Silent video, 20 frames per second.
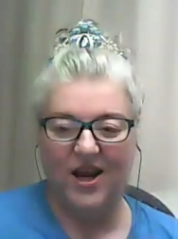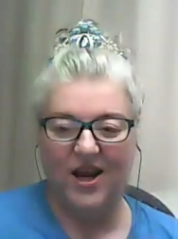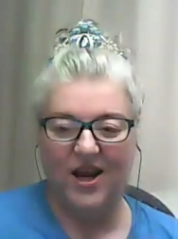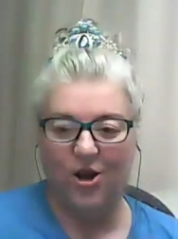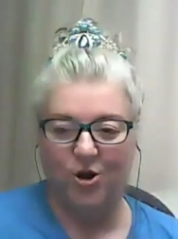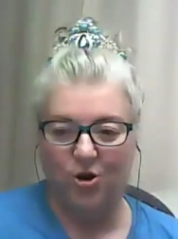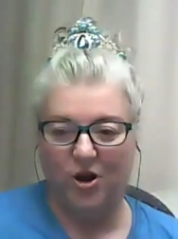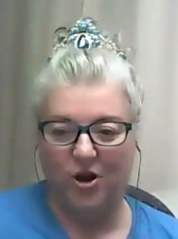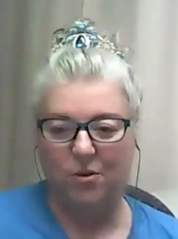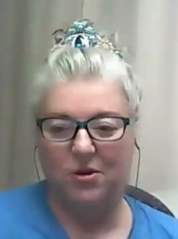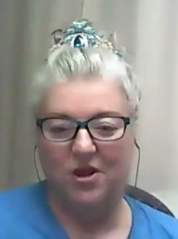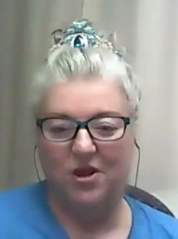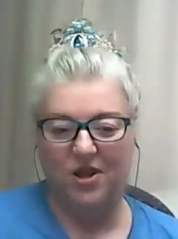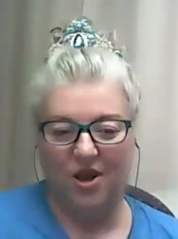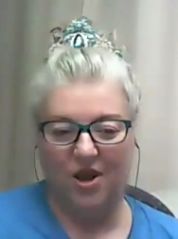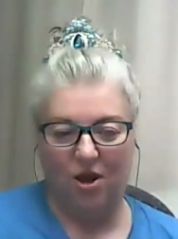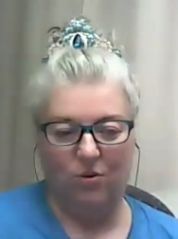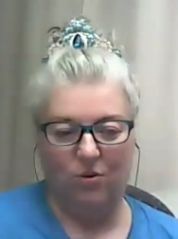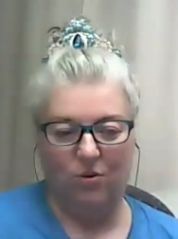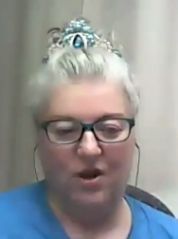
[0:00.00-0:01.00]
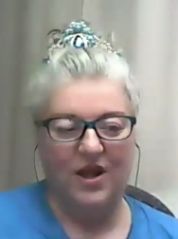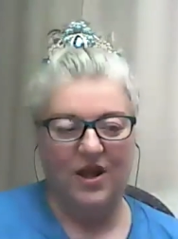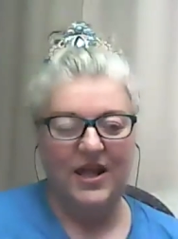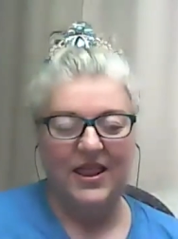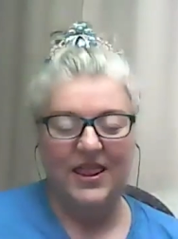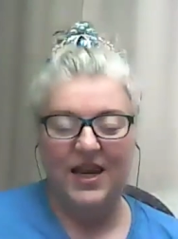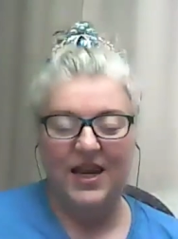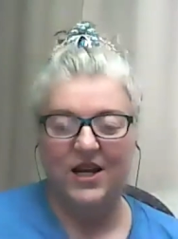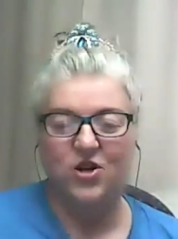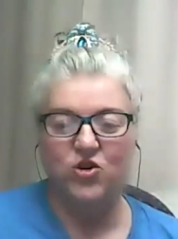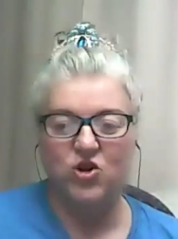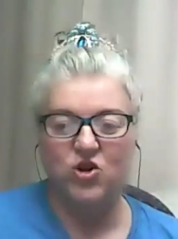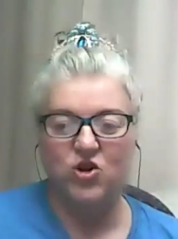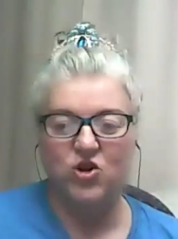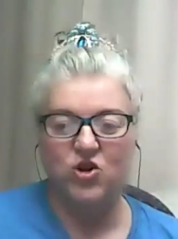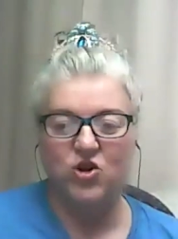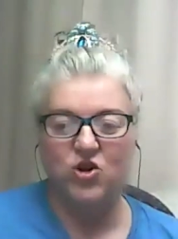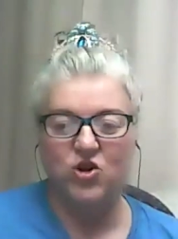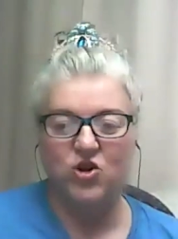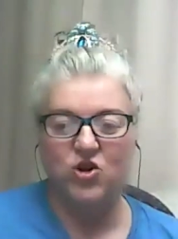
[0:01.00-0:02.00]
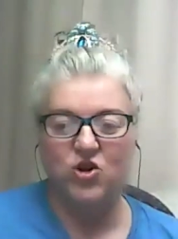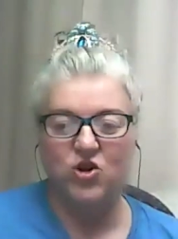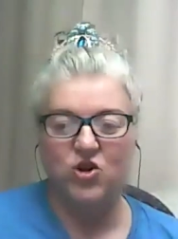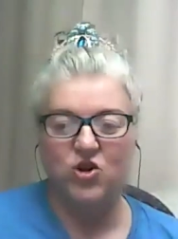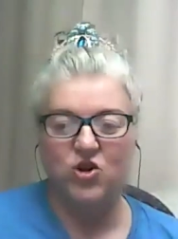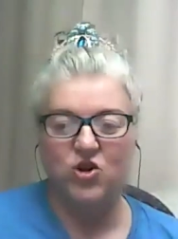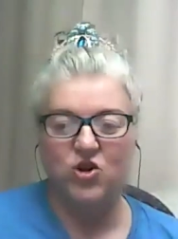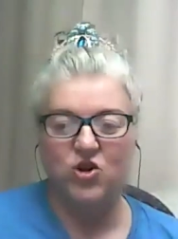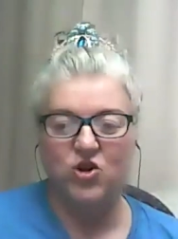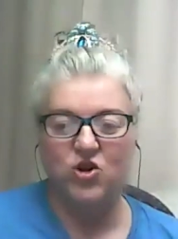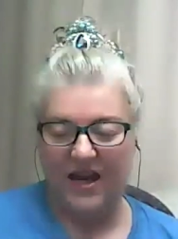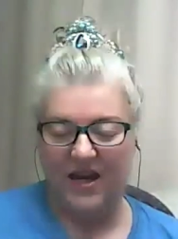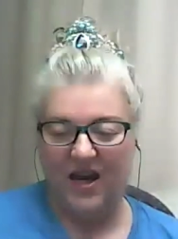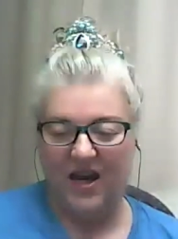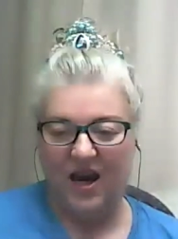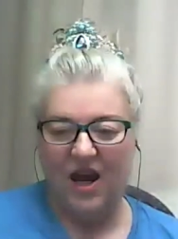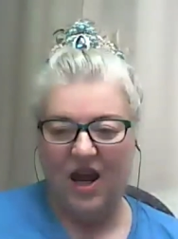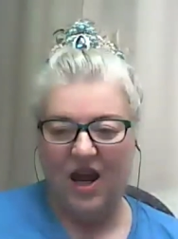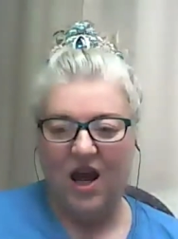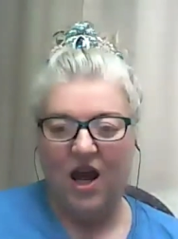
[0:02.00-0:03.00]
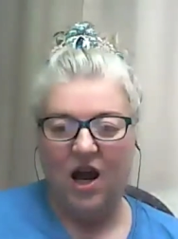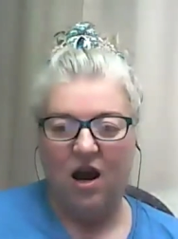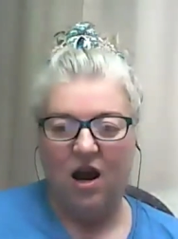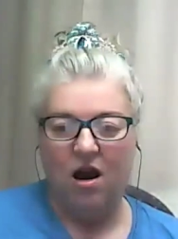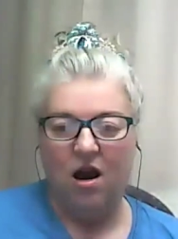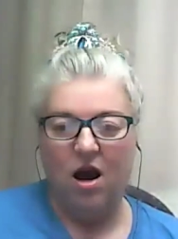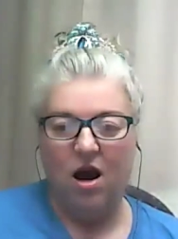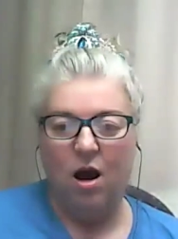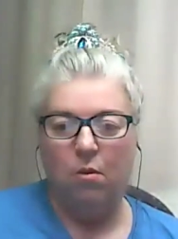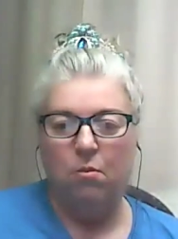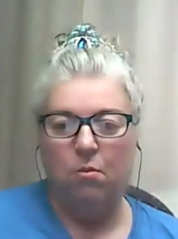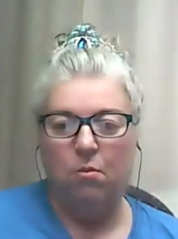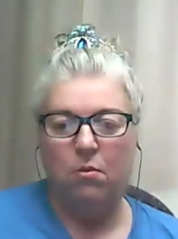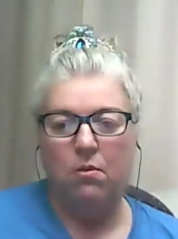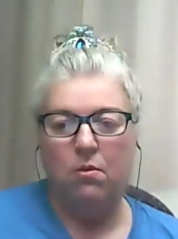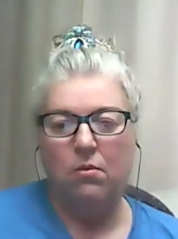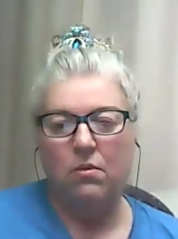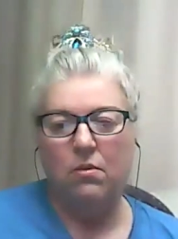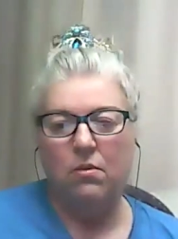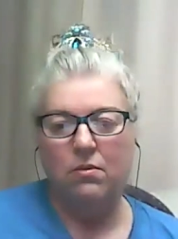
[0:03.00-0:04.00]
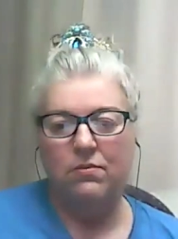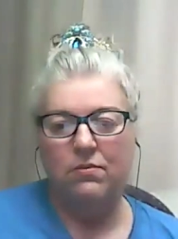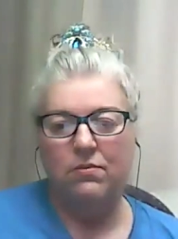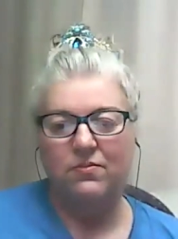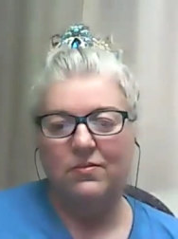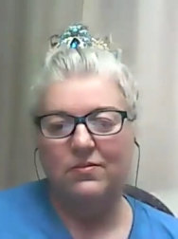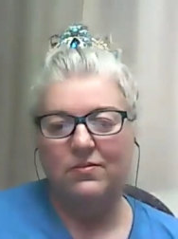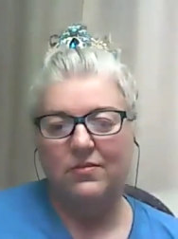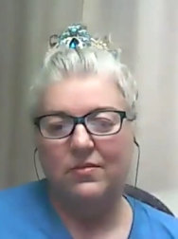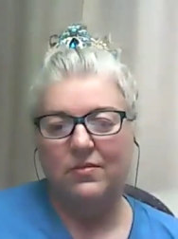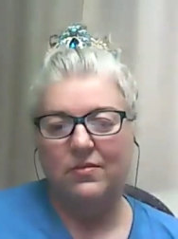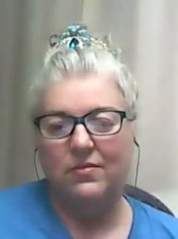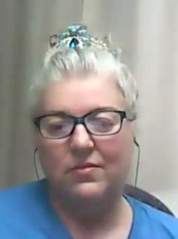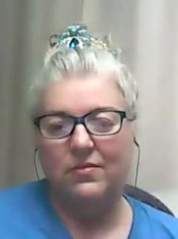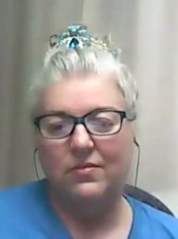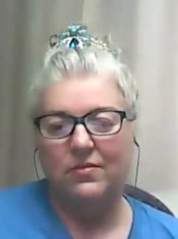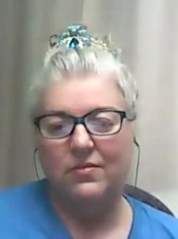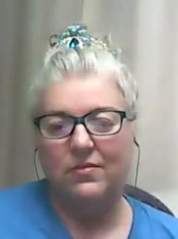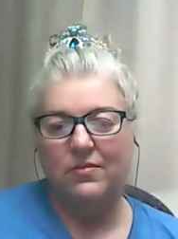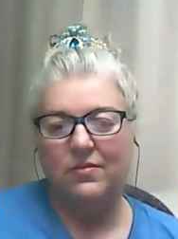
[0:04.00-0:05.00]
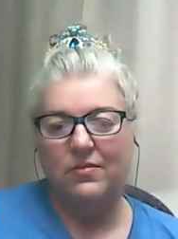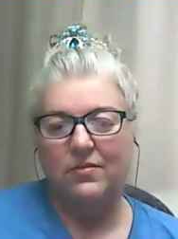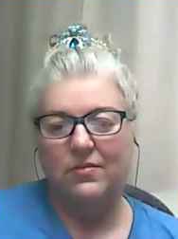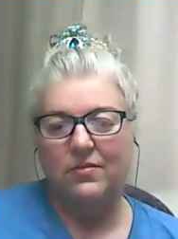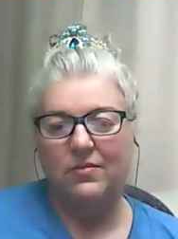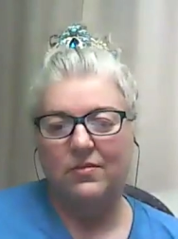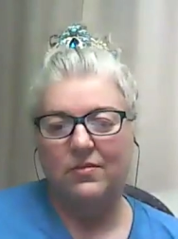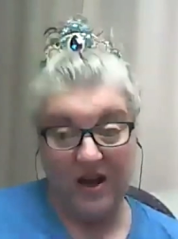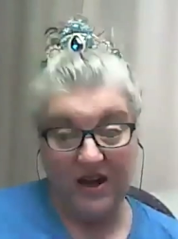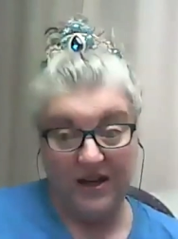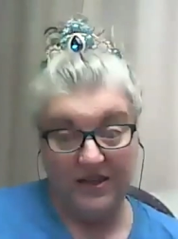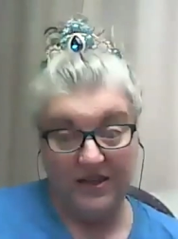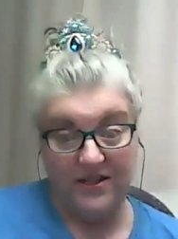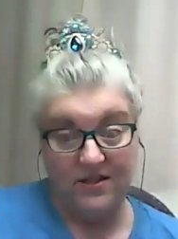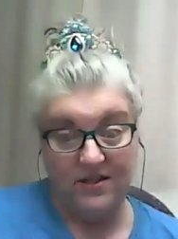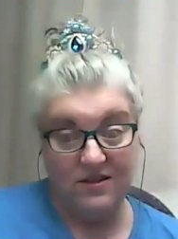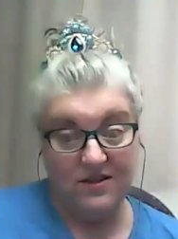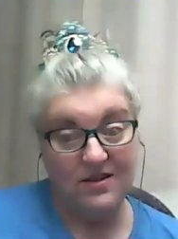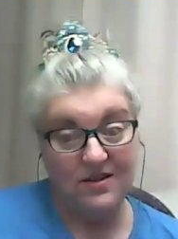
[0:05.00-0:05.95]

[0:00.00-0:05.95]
agree with you. Thank you so much for sharing that. Um, I uh, also uh, find